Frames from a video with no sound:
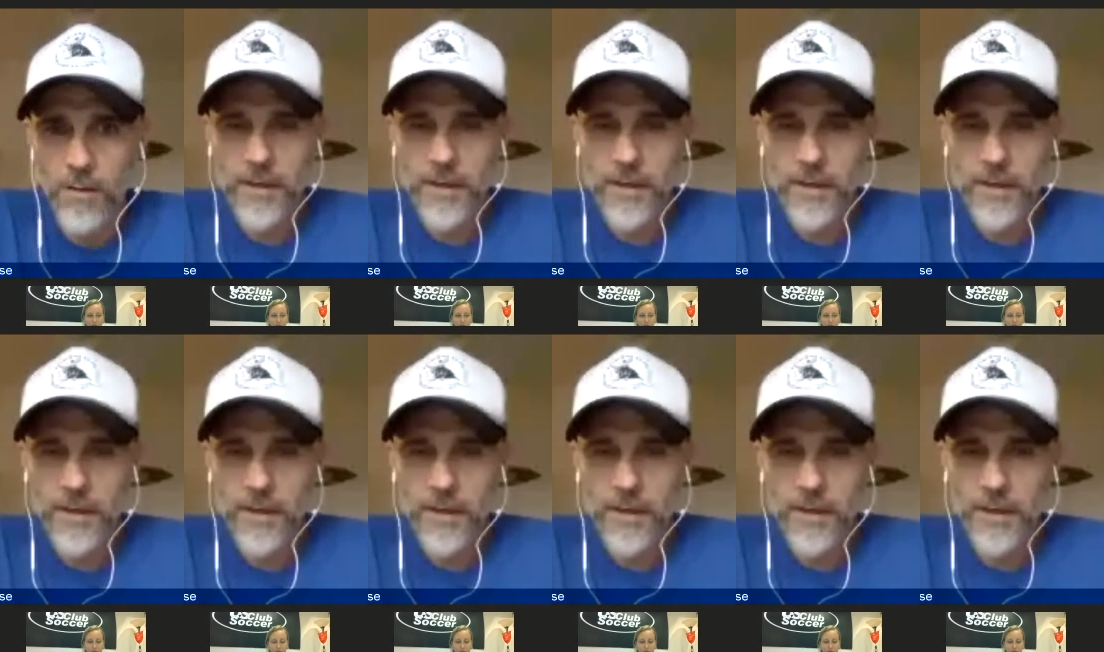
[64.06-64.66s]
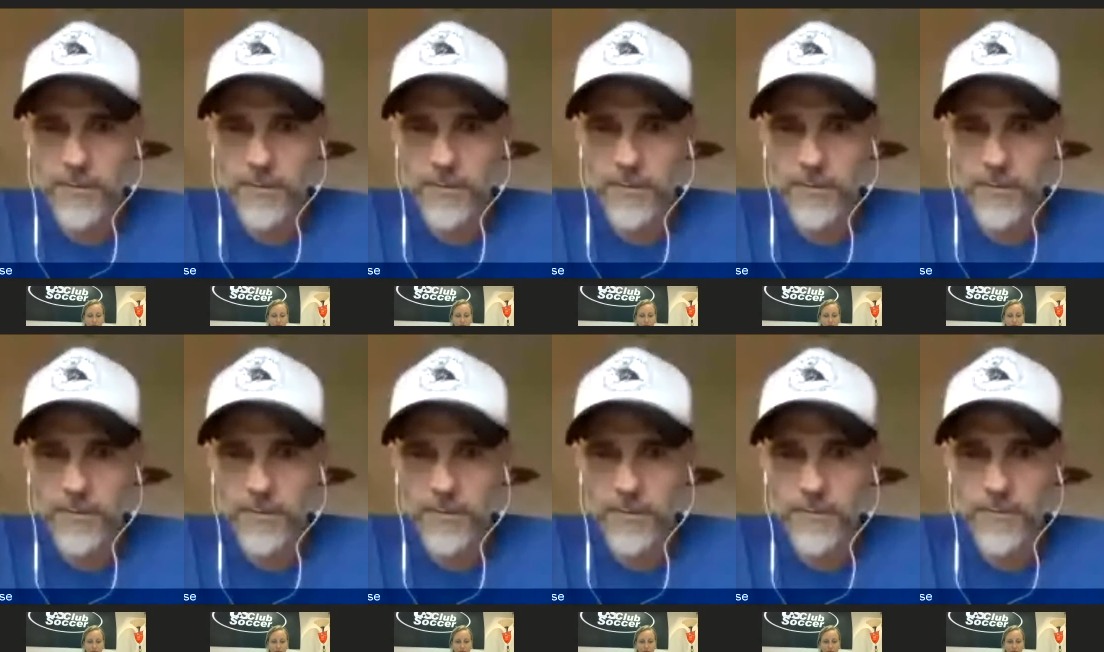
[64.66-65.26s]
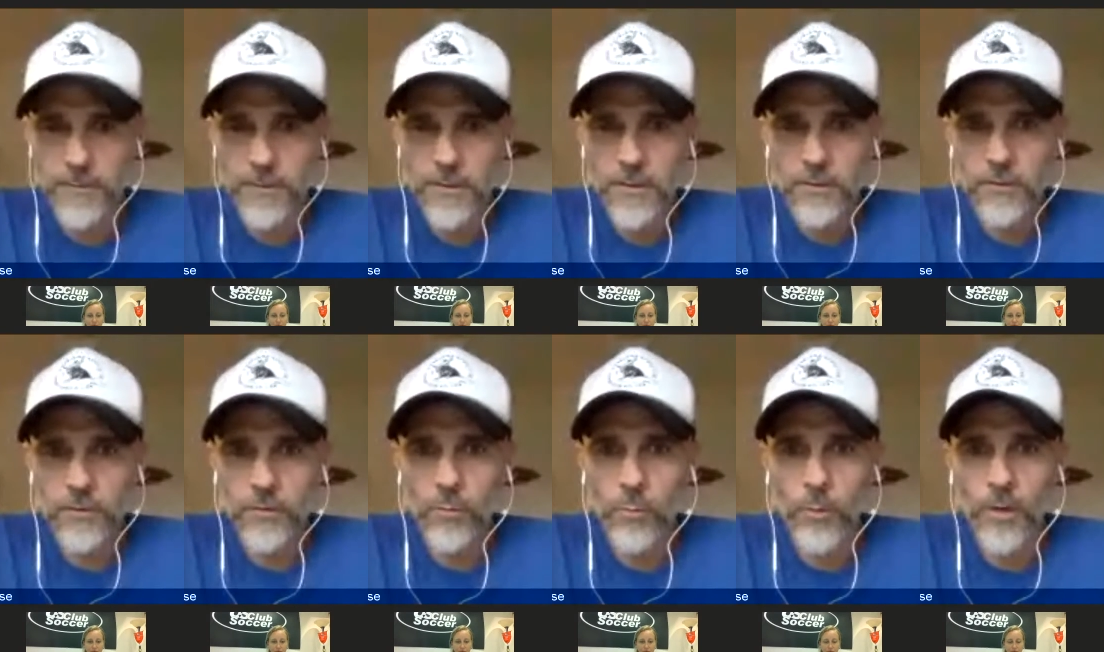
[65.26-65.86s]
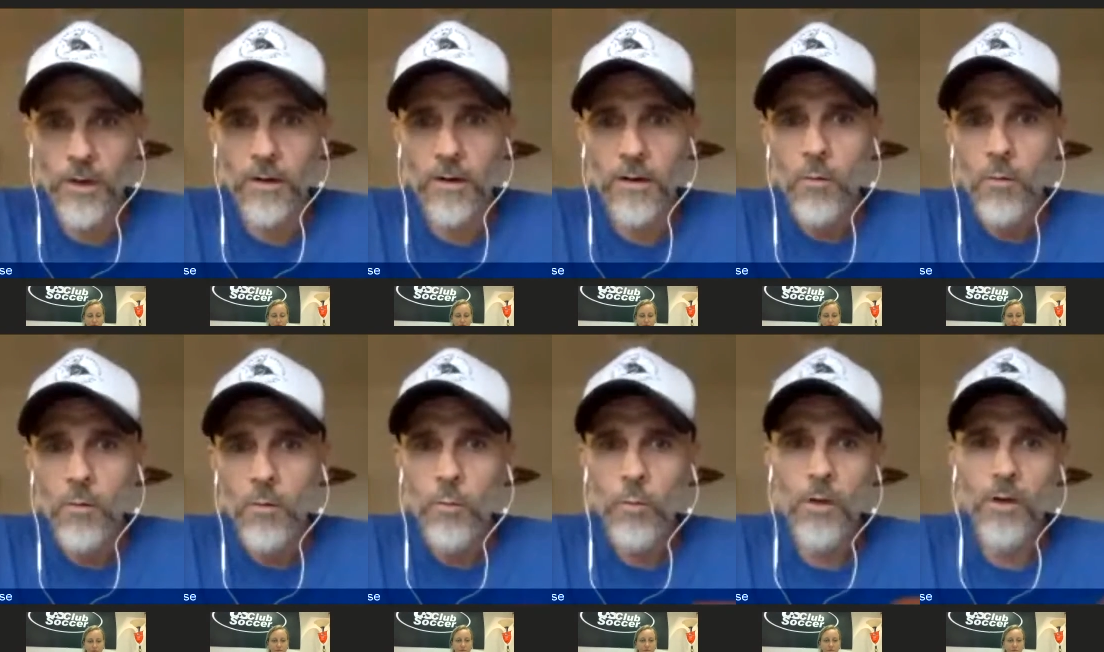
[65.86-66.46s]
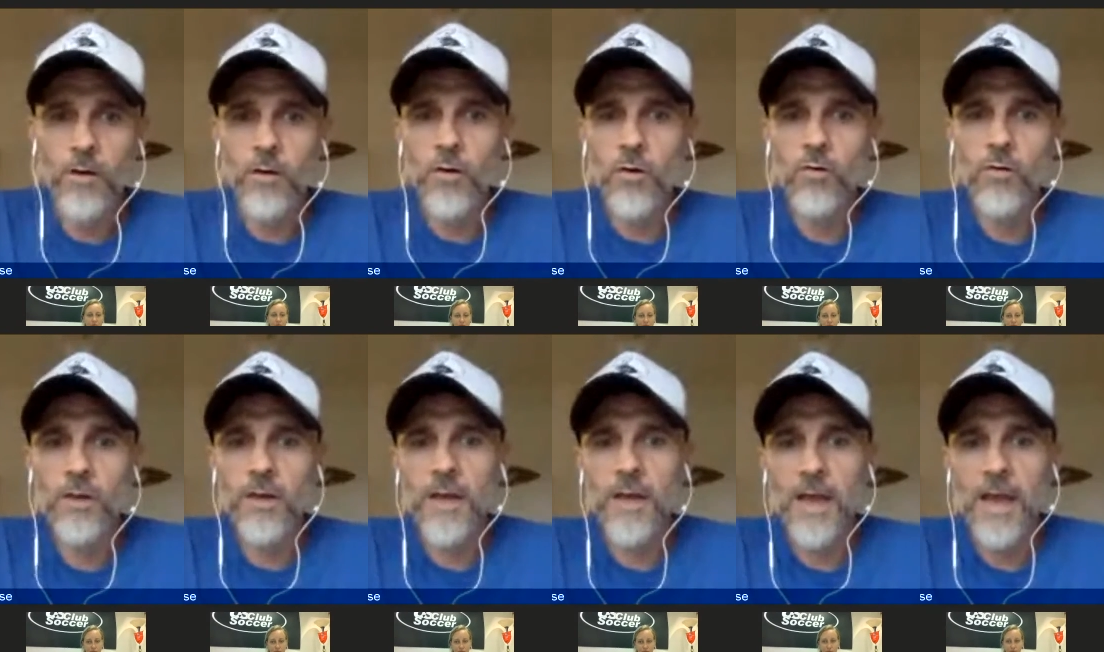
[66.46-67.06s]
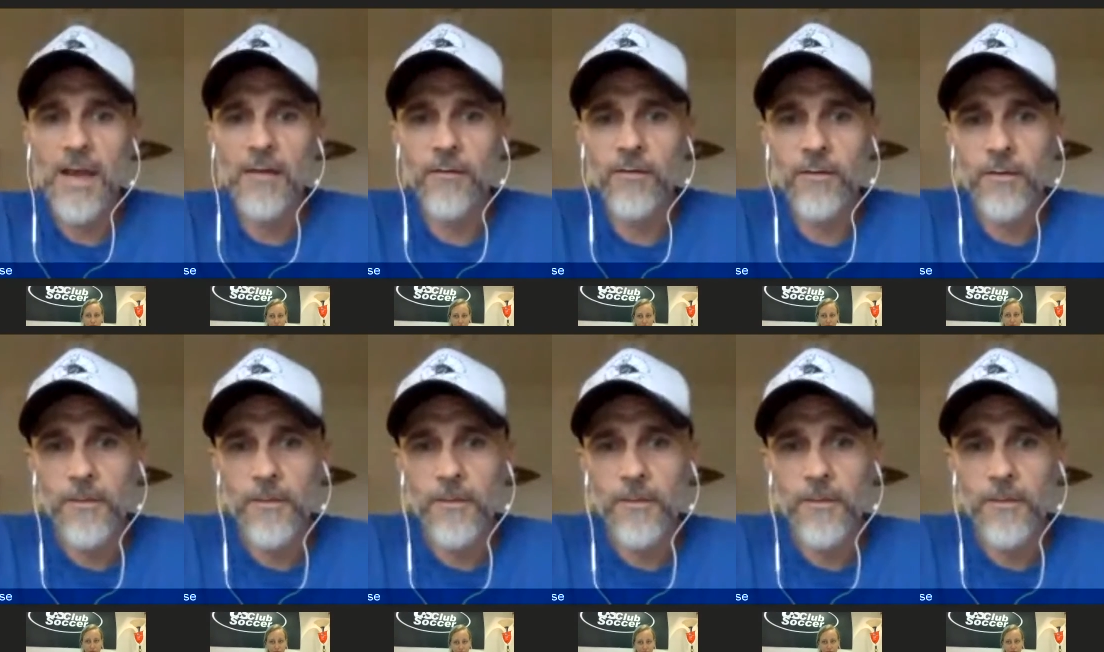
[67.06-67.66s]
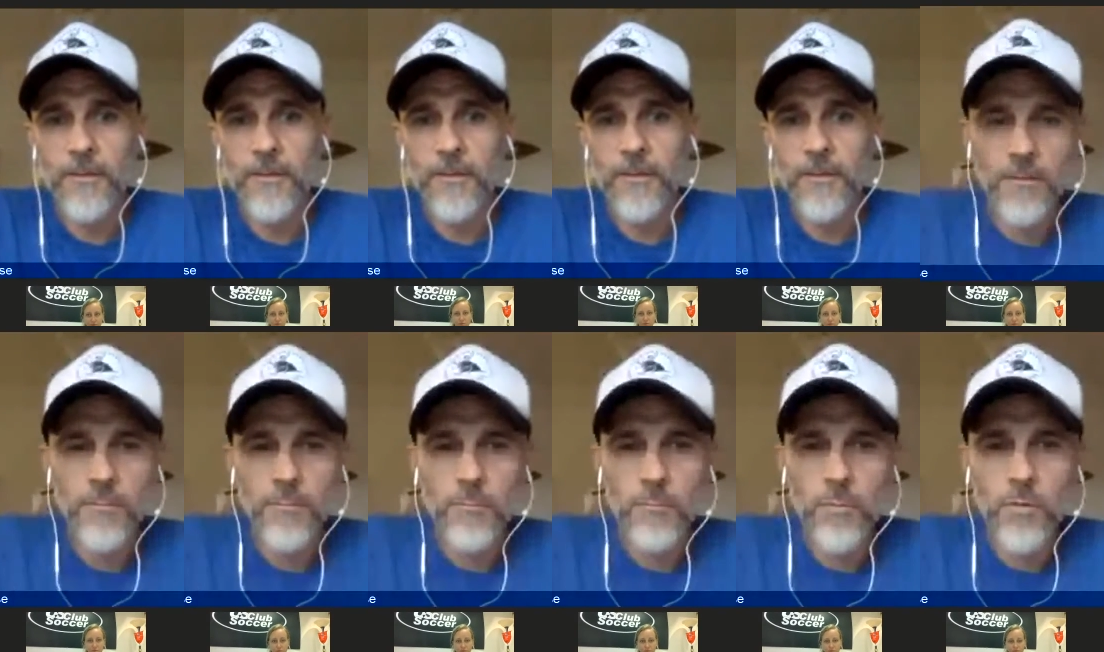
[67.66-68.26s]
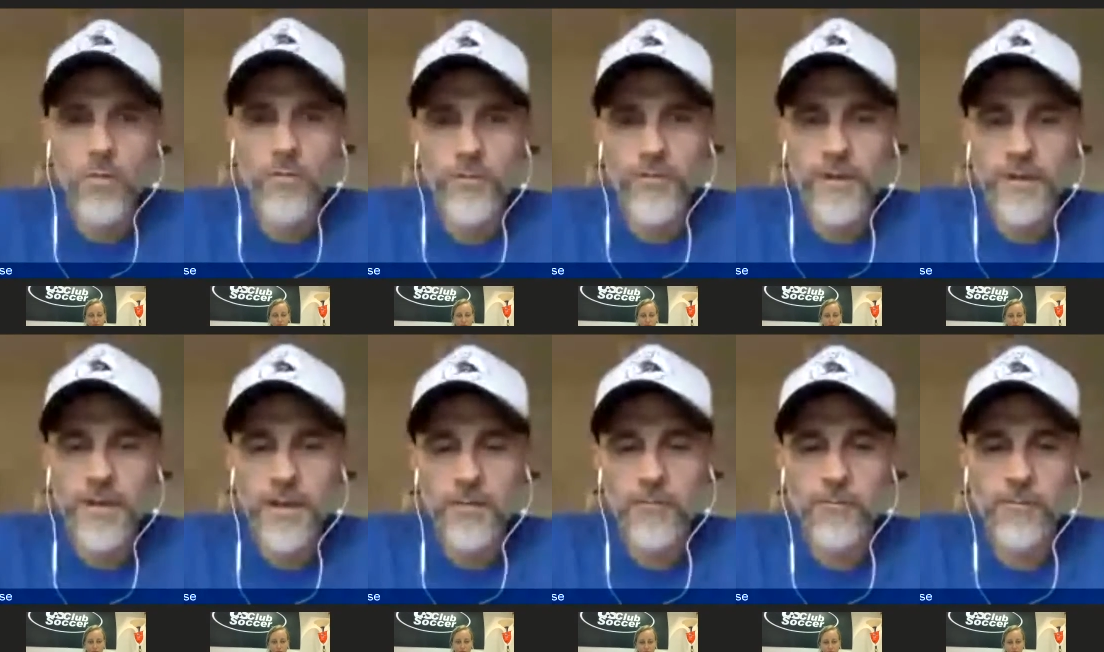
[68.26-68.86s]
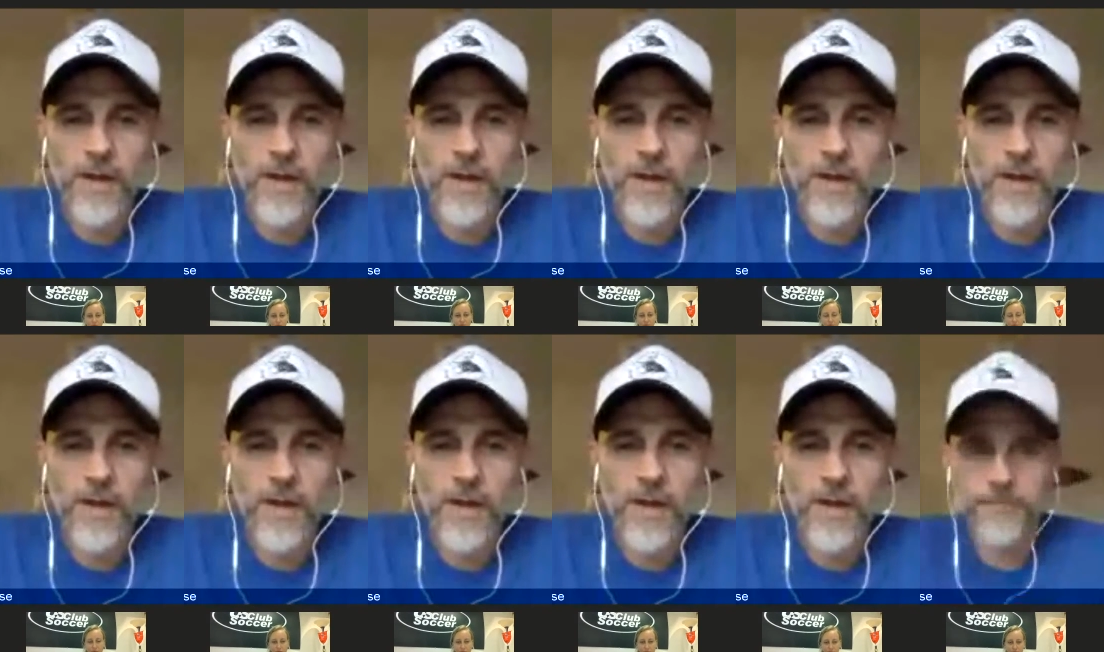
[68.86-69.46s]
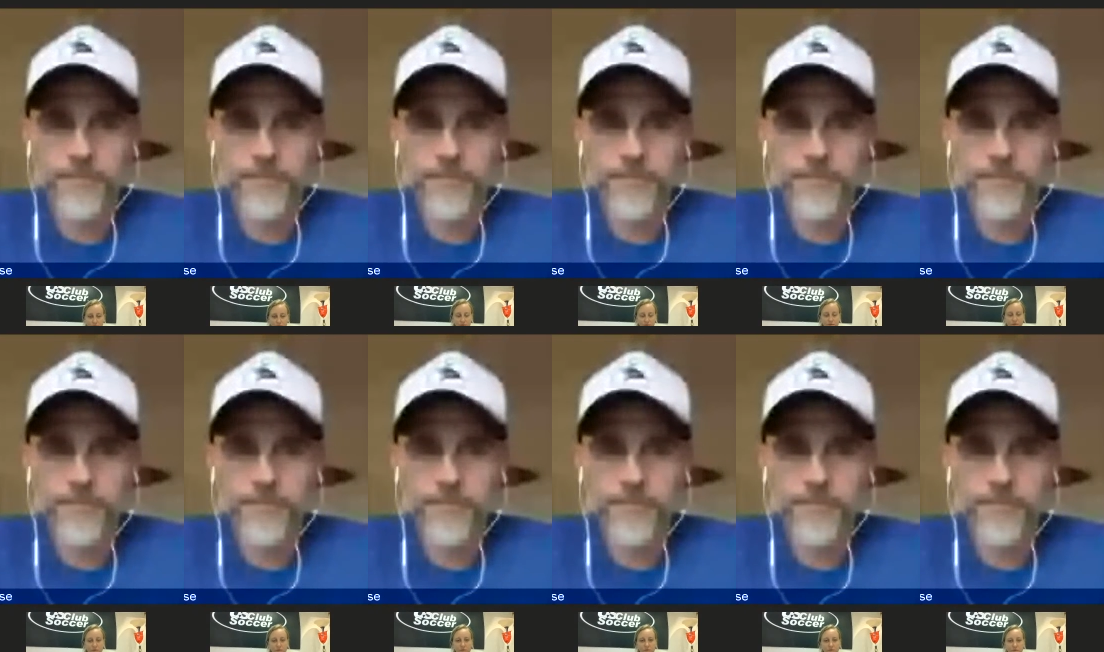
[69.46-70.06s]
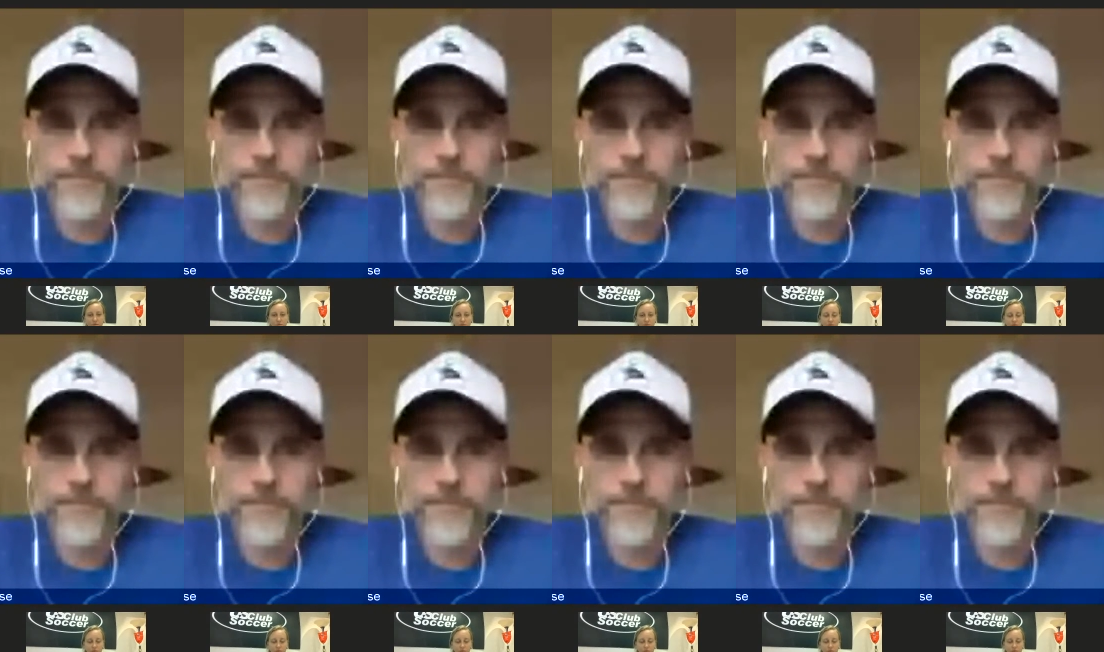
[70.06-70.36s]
agility. So we're, we're looking at move, thinking fast to move fast.